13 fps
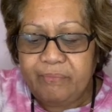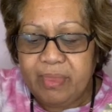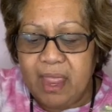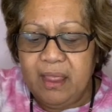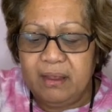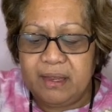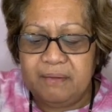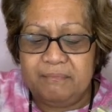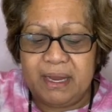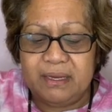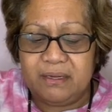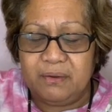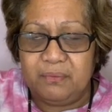it can
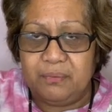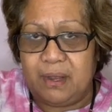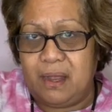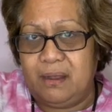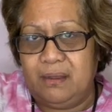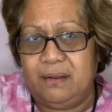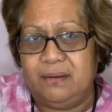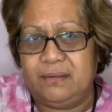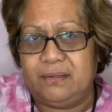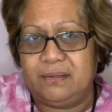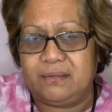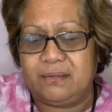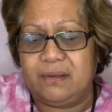make
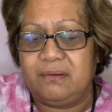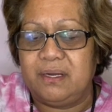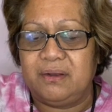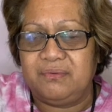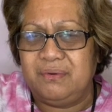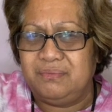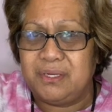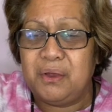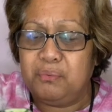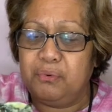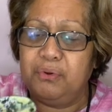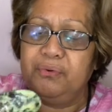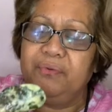the coconut cream so
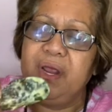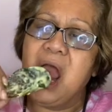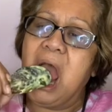watery.